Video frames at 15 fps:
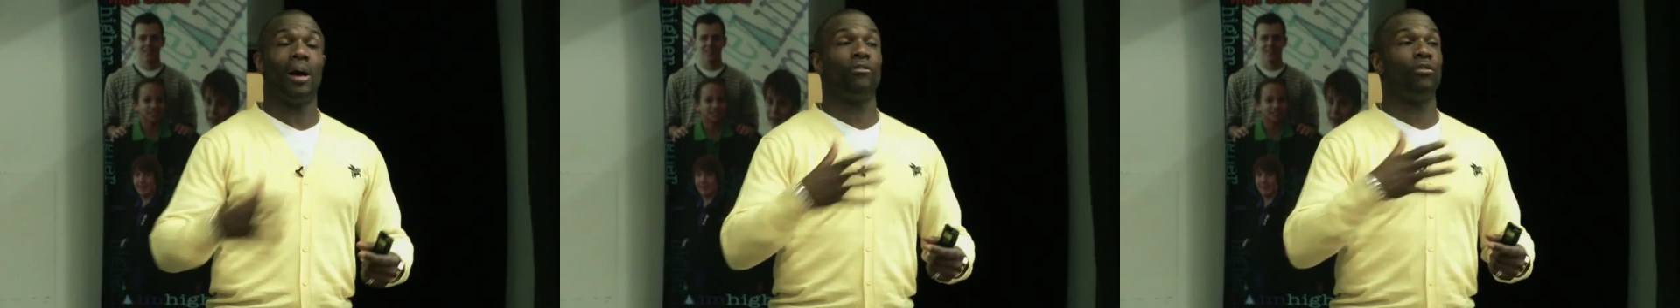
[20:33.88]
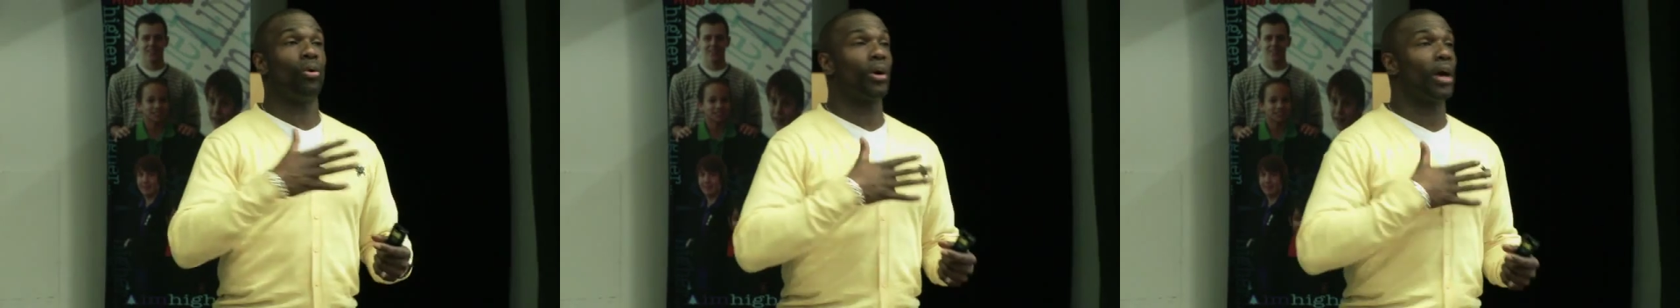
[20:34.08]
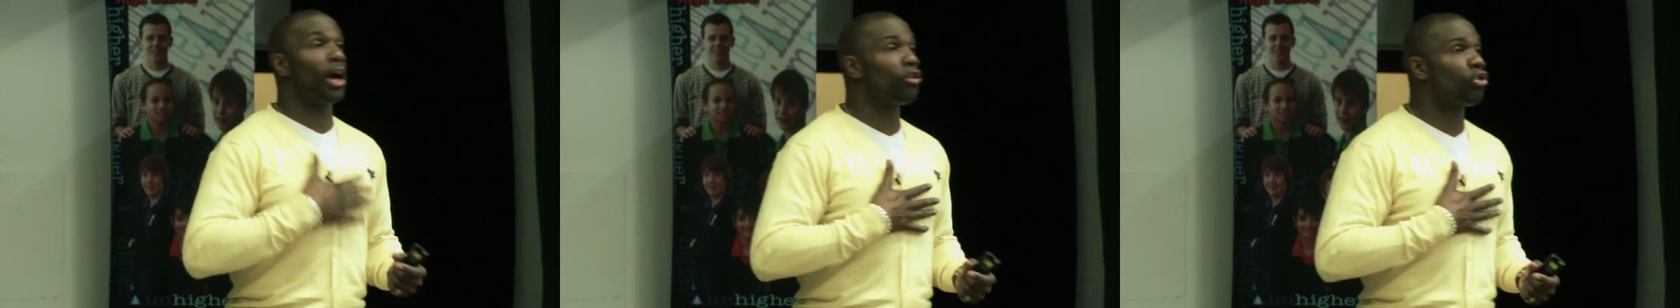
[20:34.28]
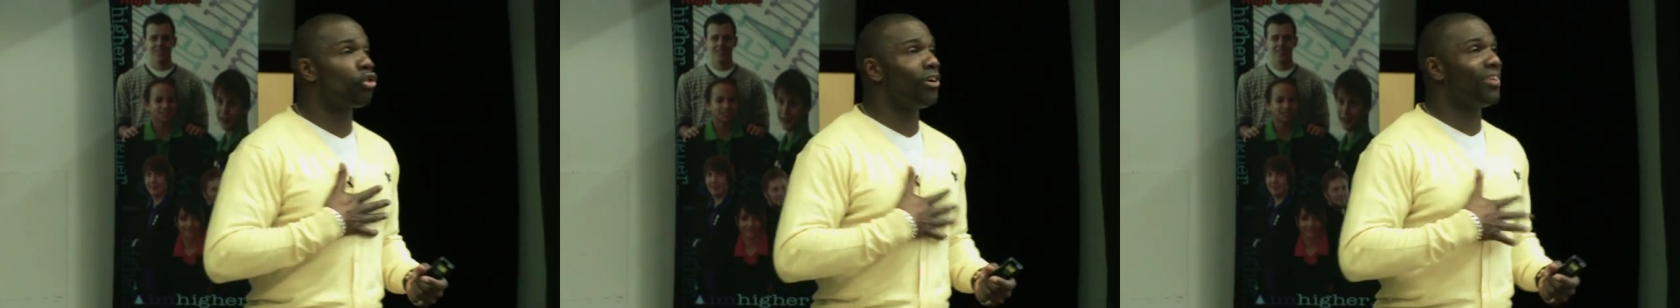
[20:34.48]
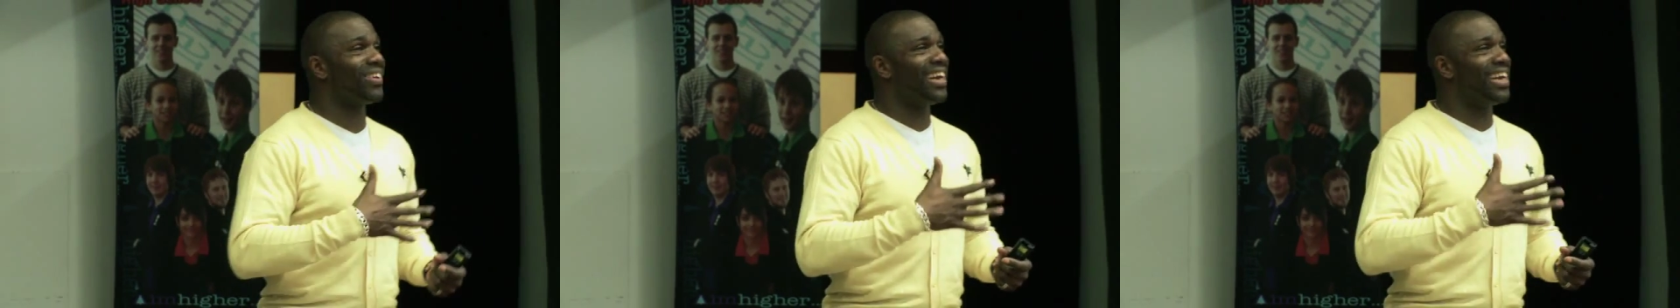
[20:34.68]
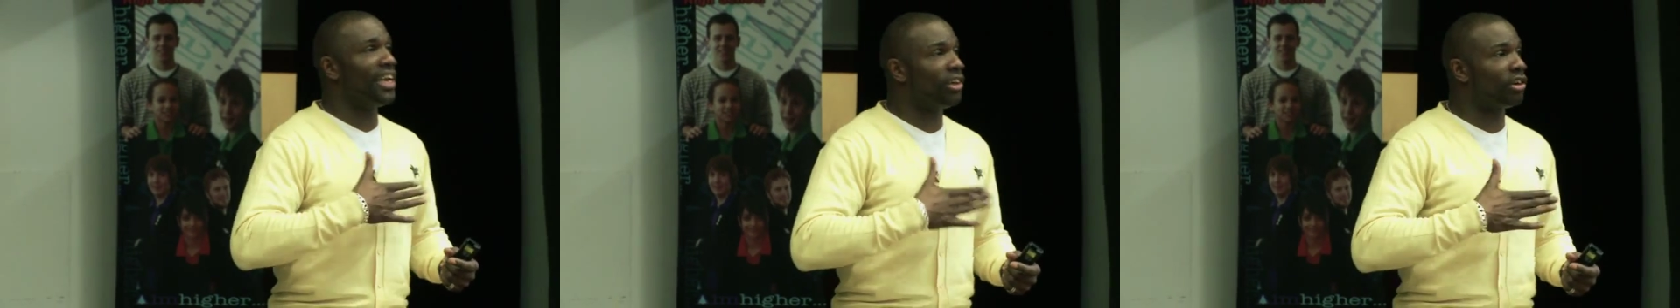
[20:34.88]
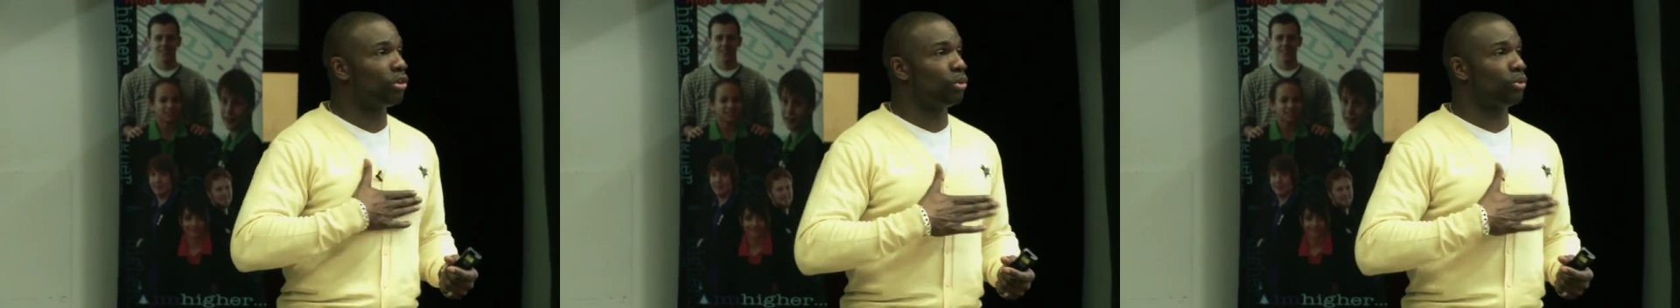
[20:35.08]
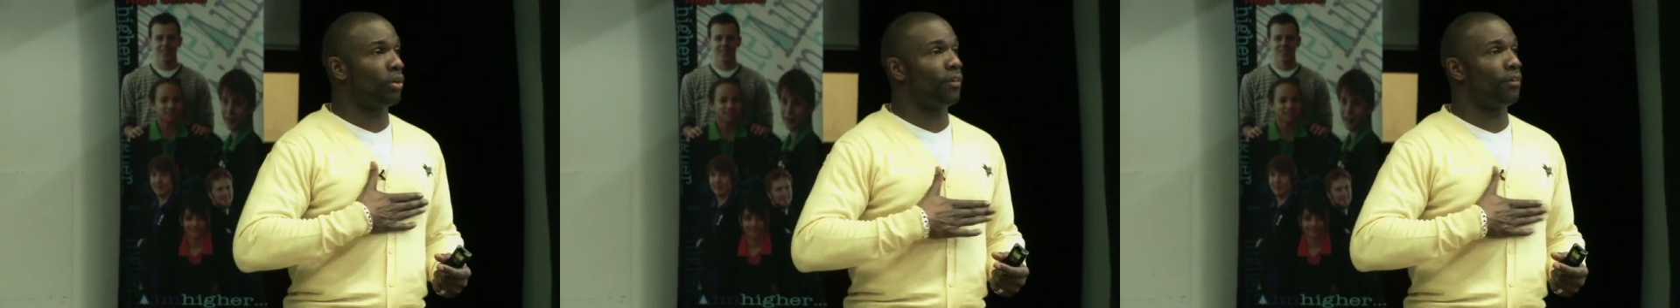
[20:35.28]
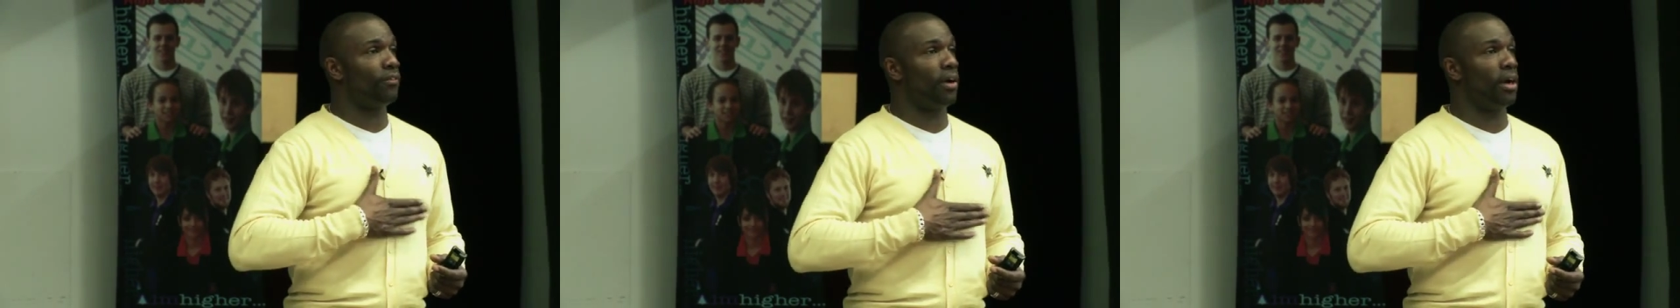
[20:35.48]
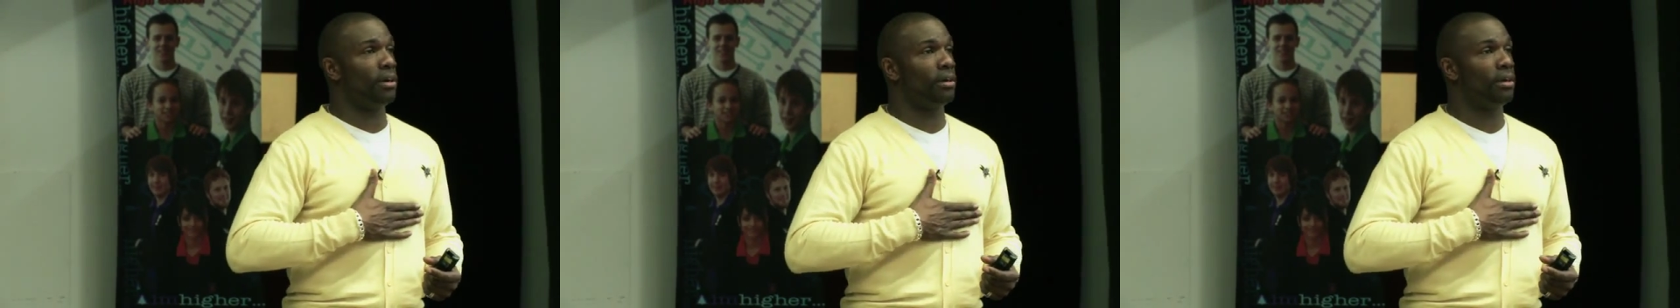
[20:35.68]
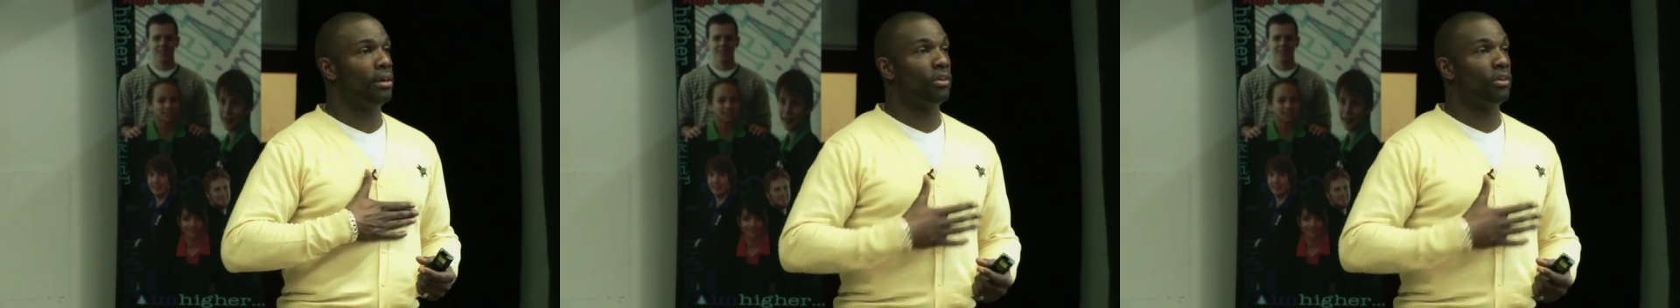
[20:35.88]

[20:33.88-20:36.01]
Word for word: have your country's initials on the front.